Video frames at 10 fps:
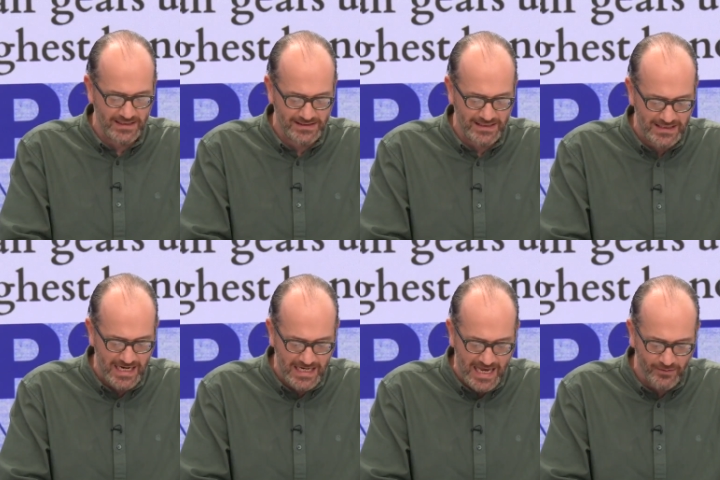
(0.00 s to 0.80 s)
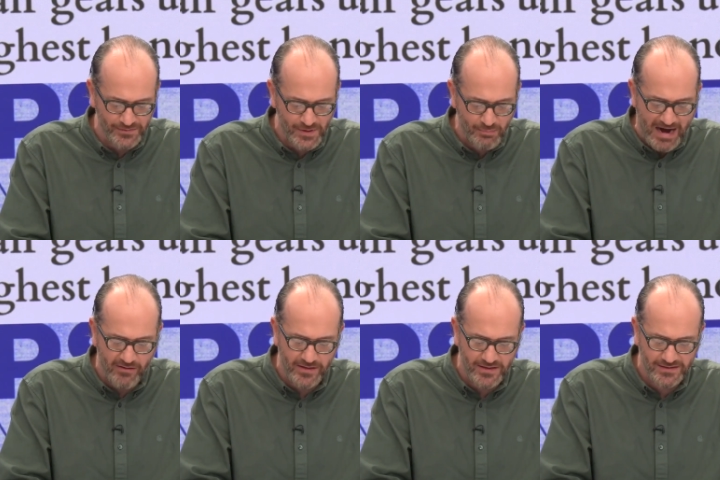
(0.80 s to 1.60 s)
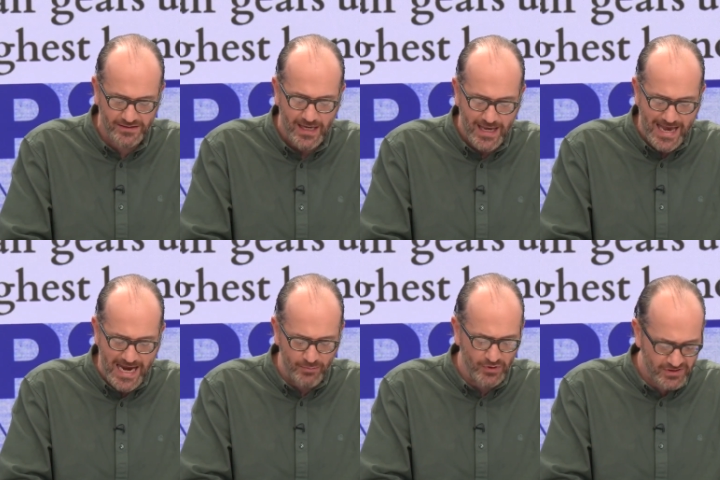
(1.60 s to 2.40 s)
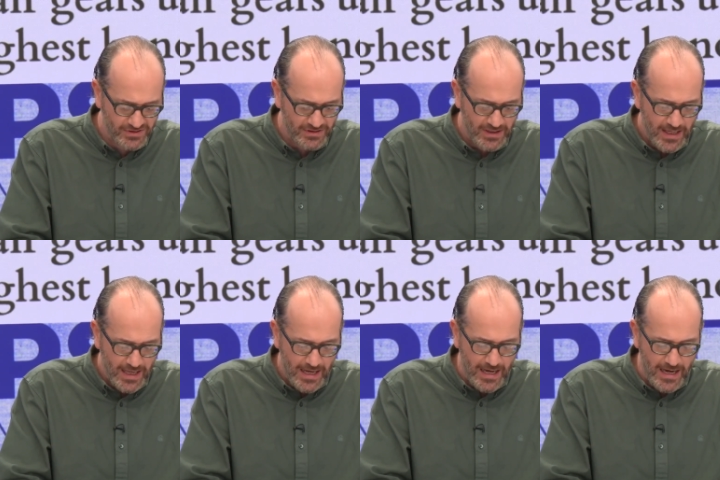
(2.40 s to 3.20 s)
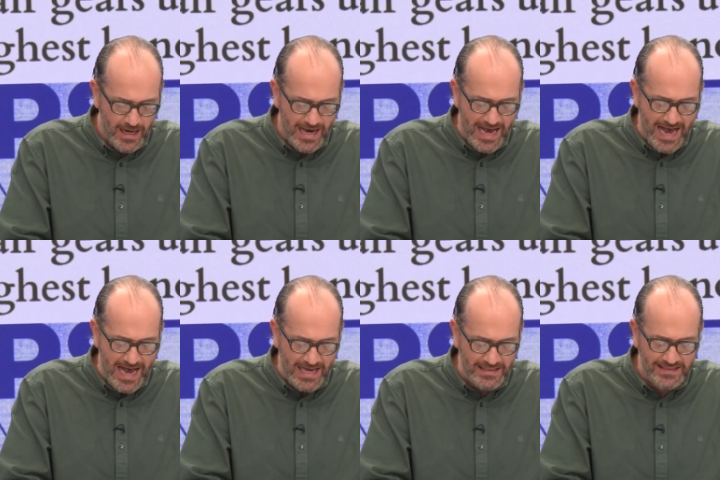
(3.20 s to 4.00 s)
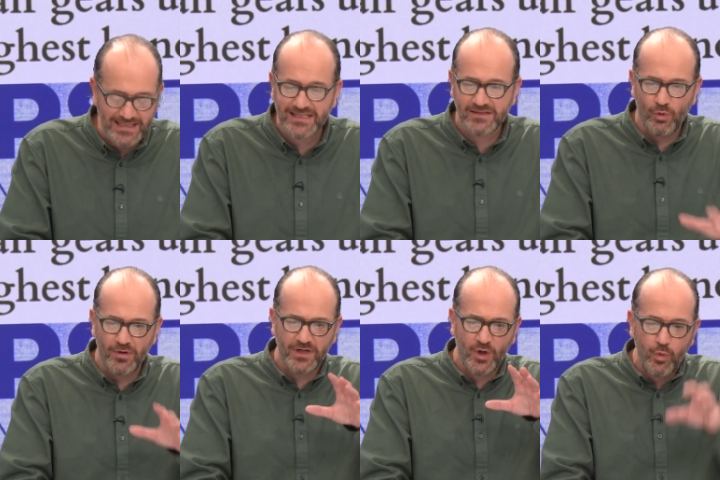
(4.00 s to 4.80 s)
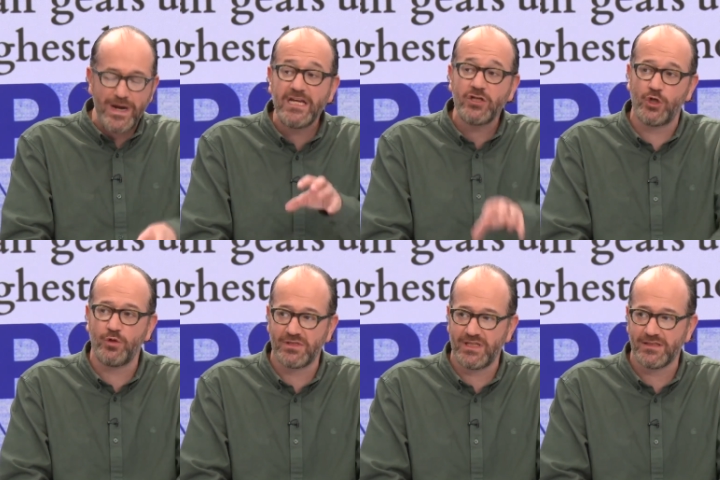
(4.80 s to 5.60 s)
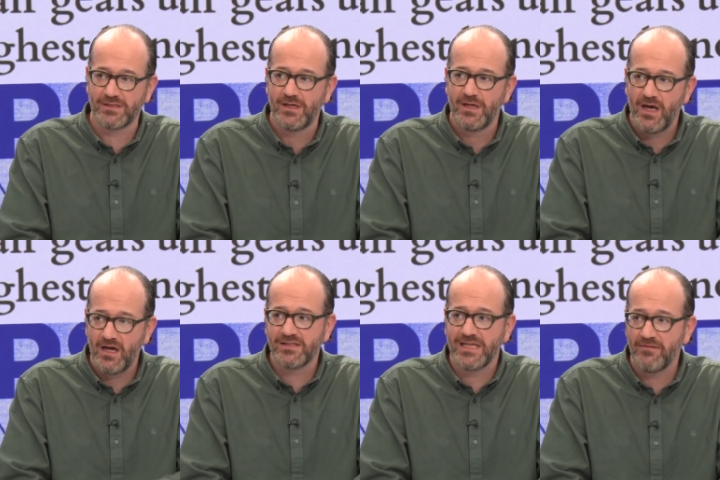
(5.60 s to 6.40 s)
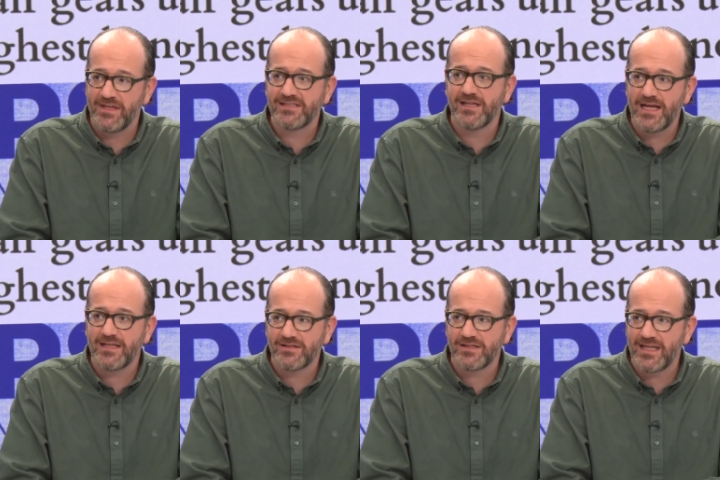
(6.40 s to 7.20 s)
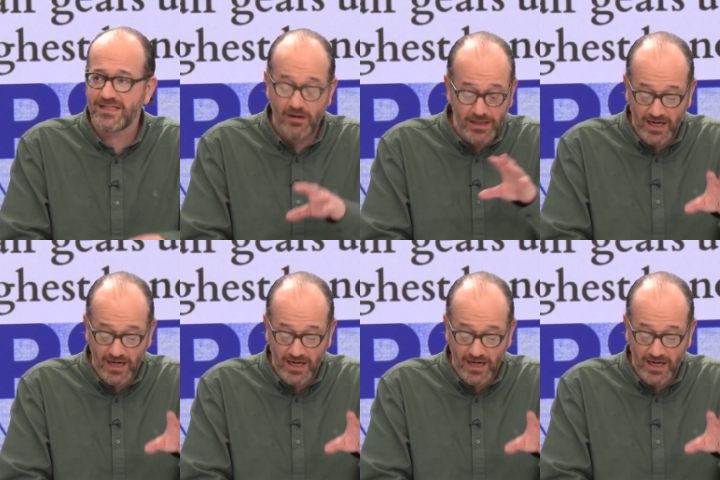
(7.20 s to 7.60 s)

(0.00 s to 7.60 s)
this intake, and also Baroness Amos. Uh, and this is what the Queen chooses herself. This is like there's only